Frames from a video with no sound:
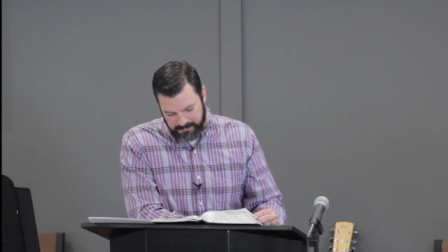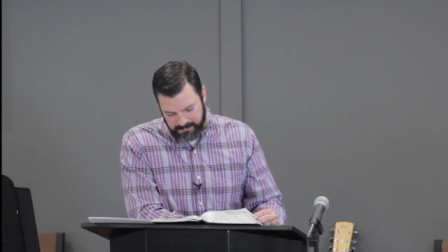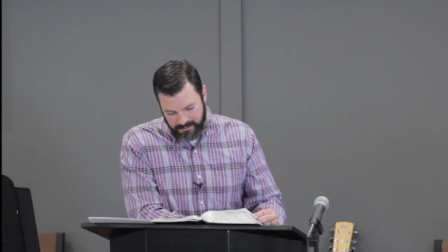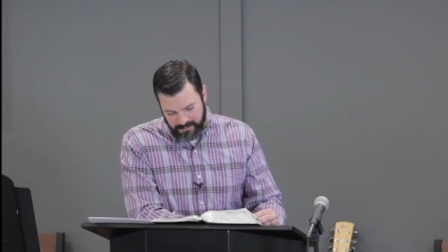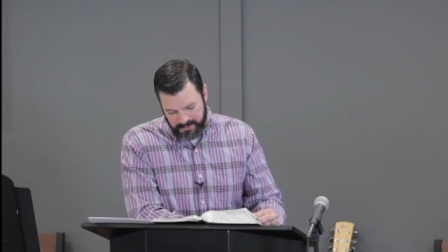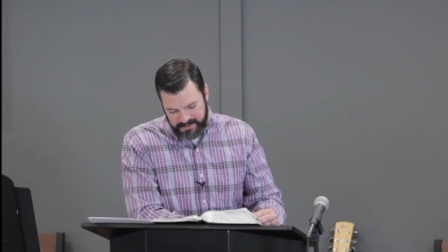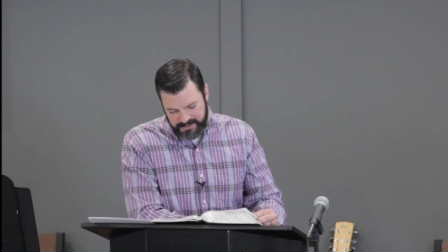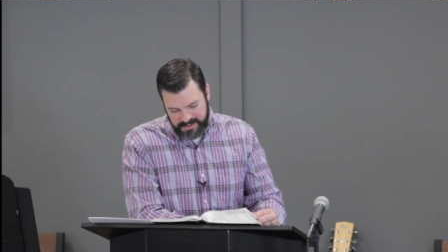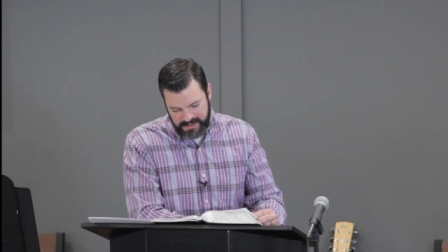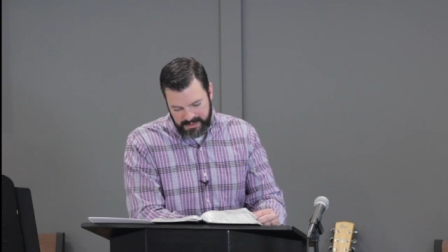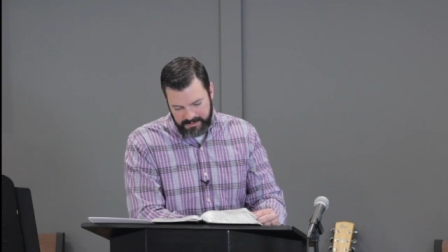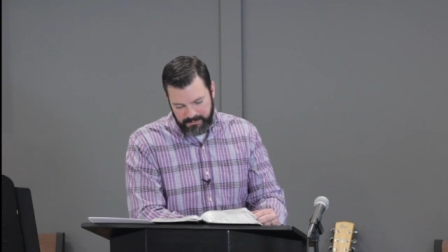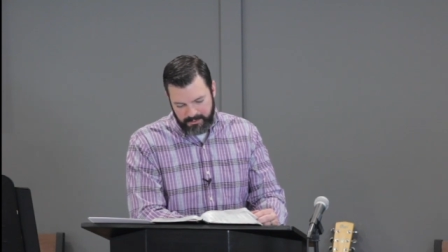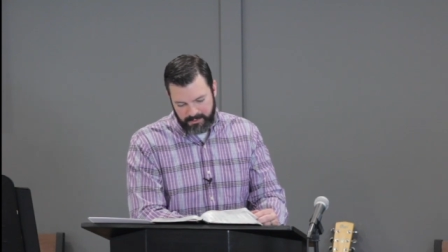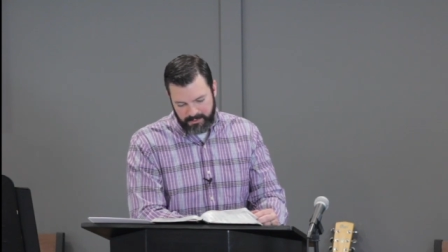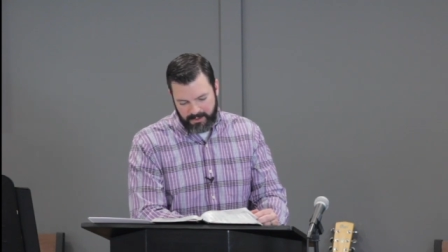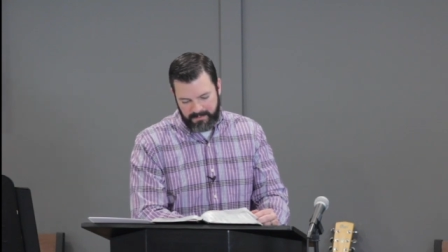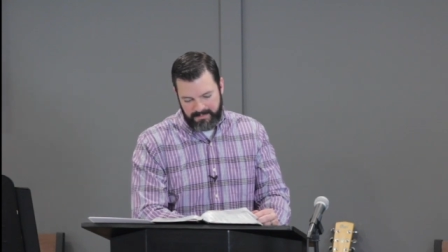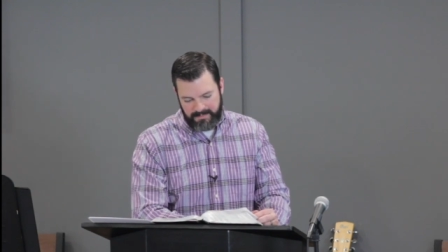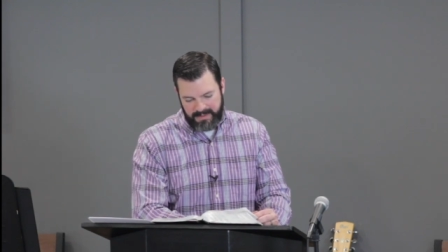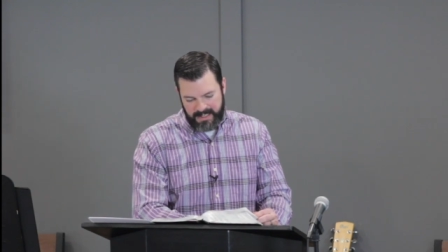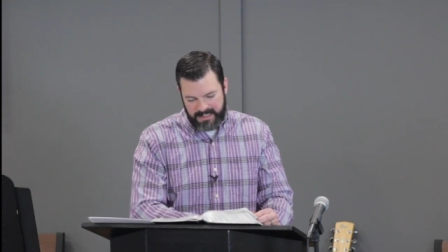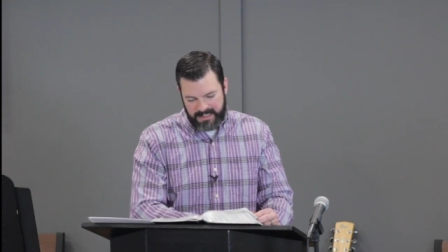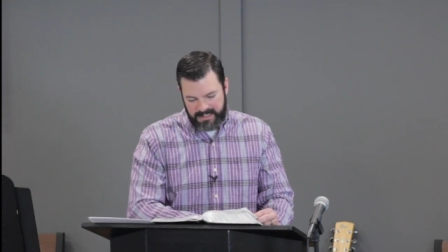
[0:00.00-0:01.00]
most of them who
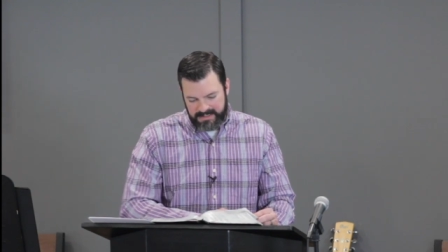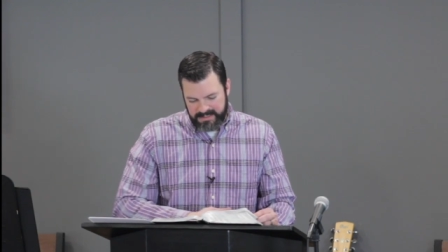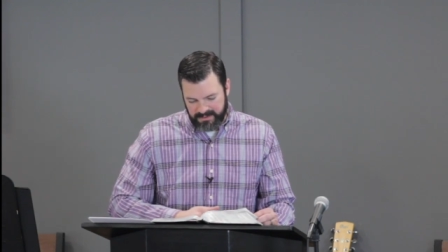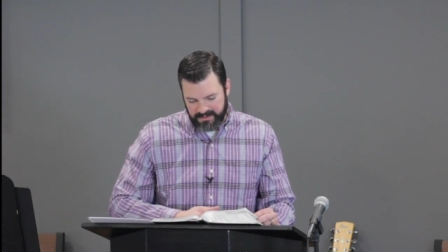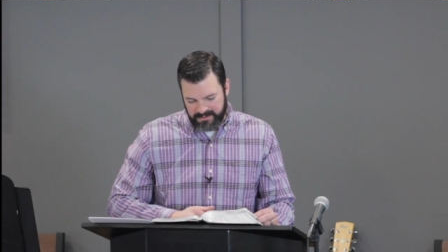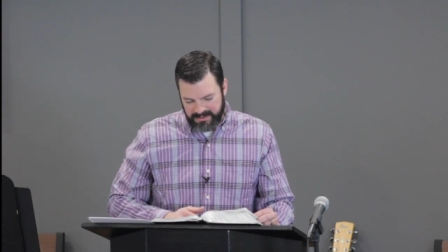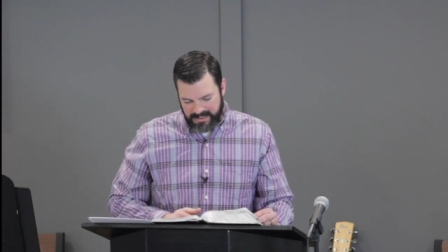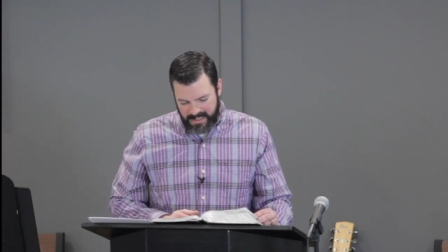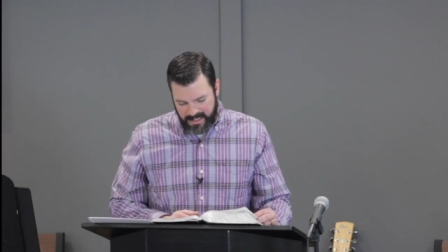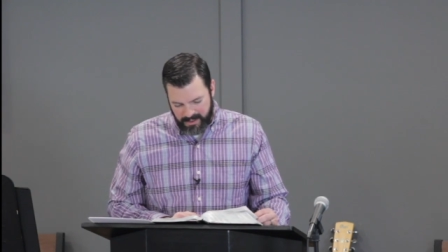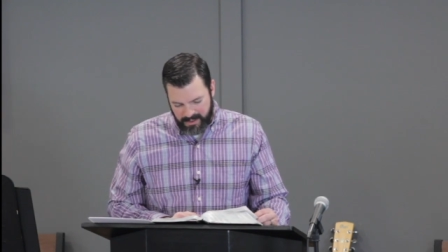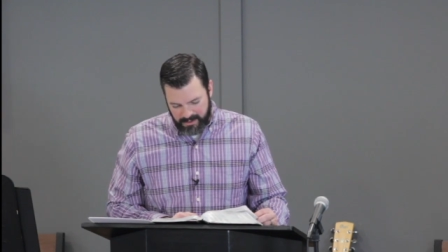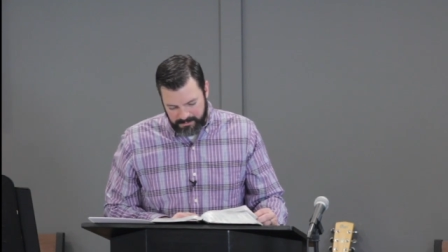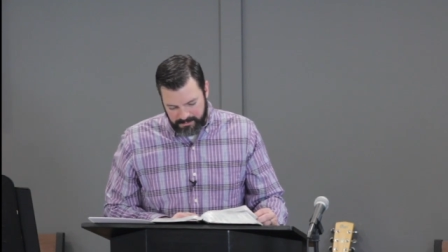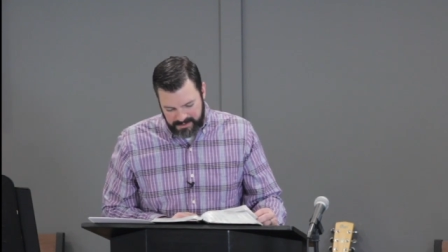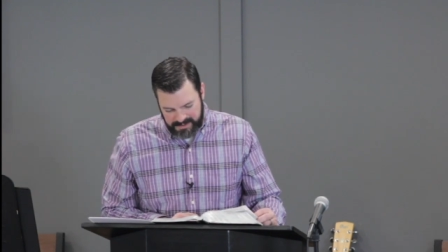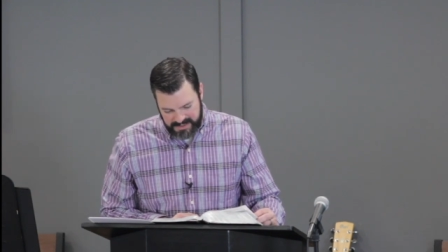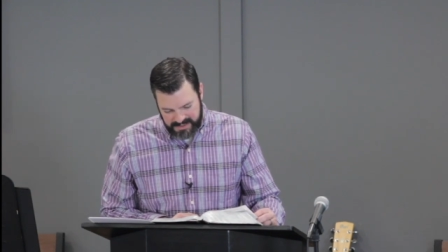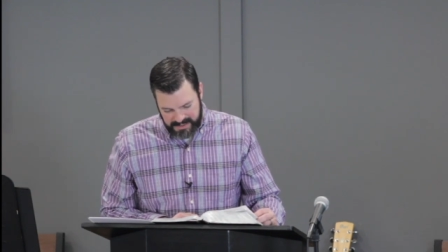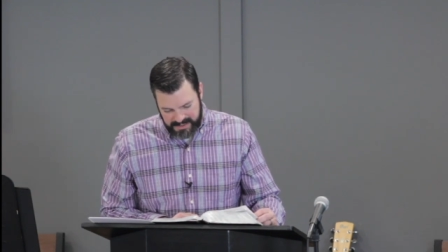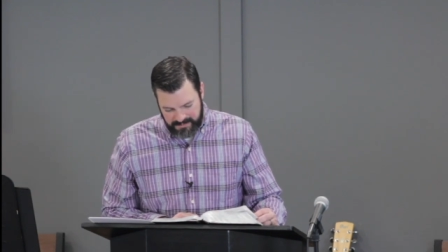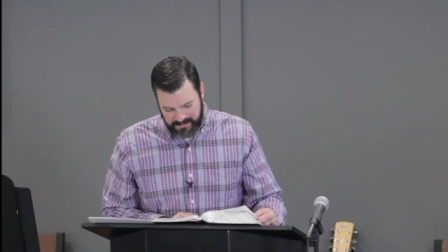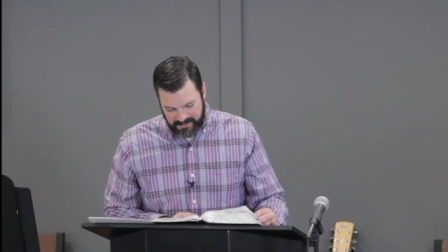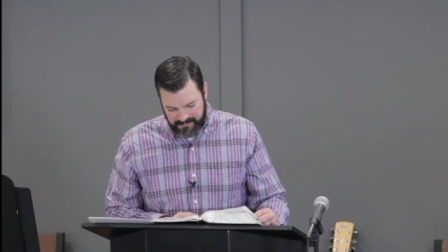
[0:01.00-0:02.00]
remain until now, but
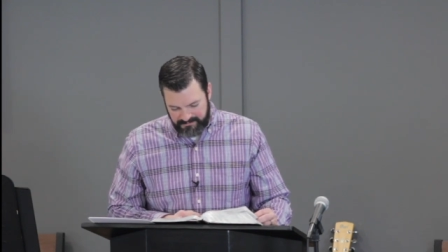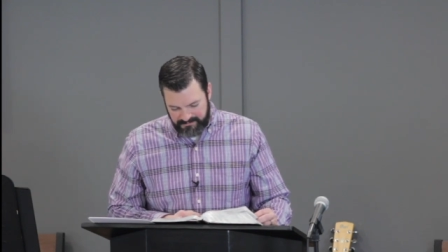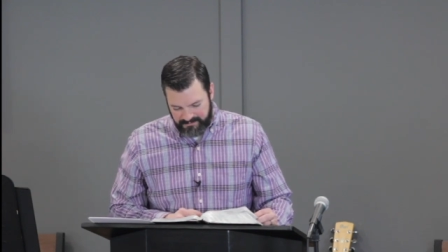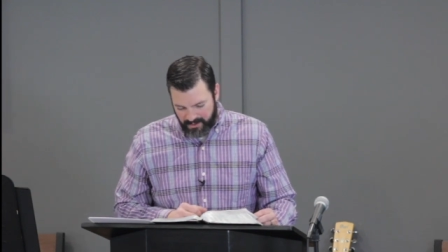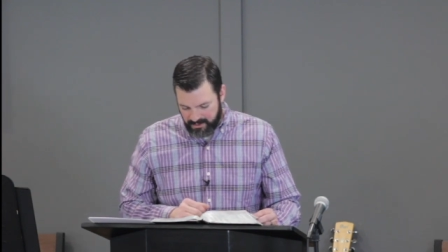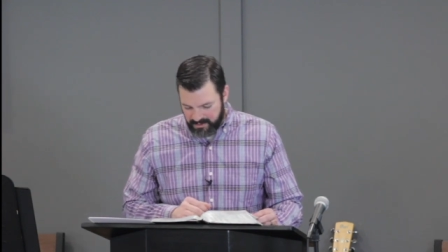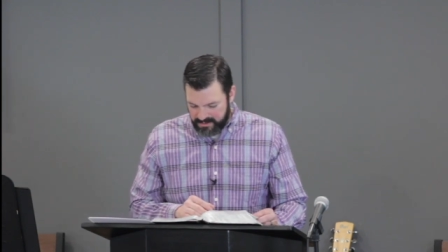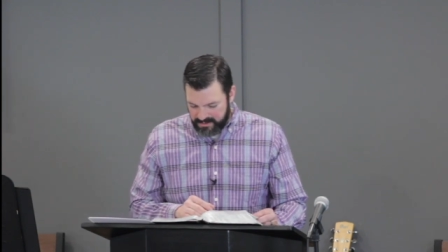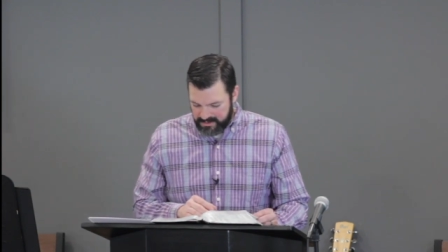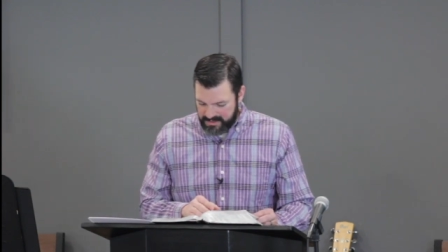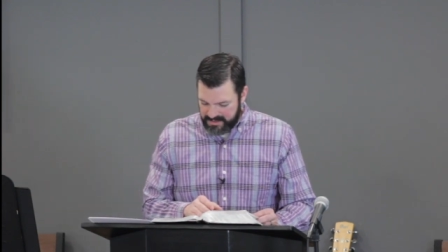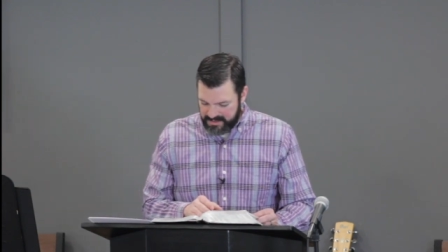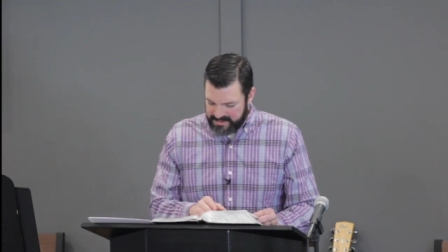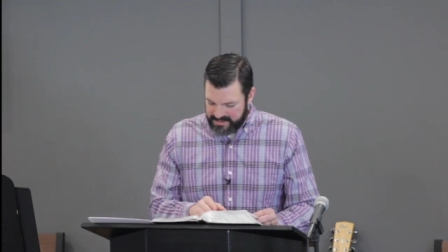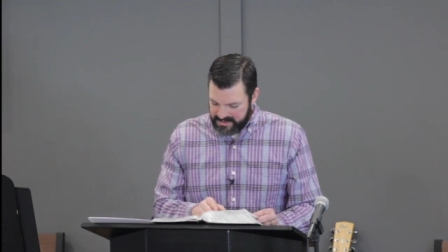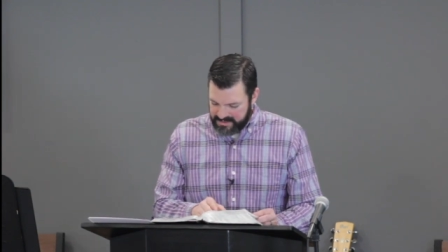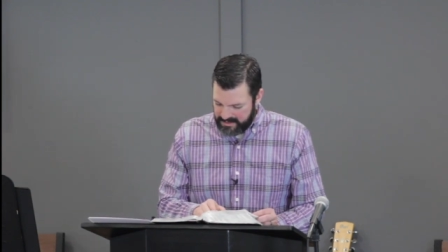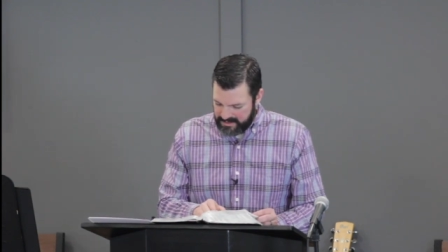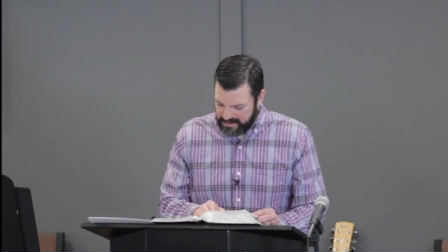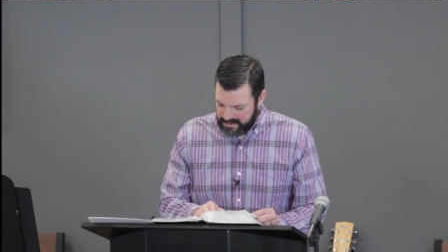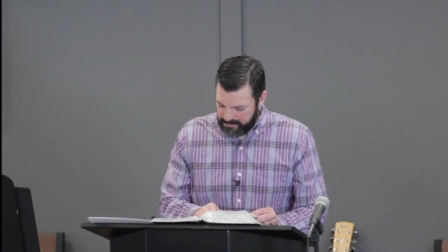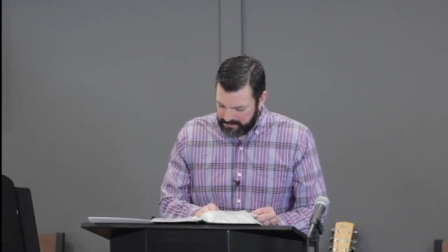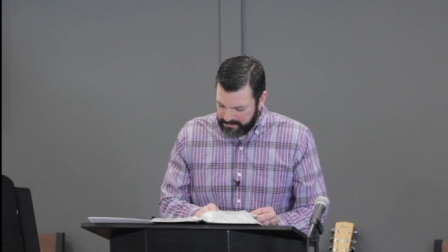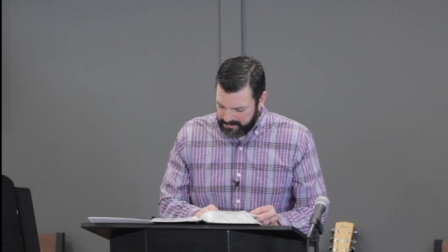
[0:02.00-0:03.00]
some have fallen
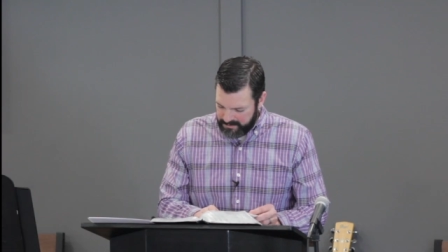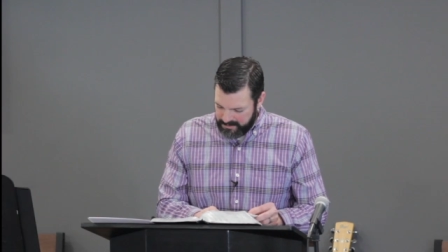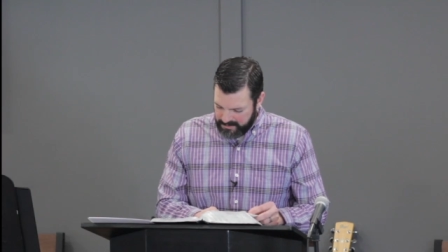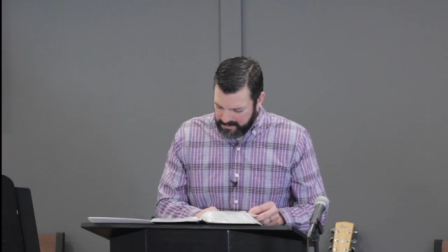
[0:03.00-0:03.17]
asleep.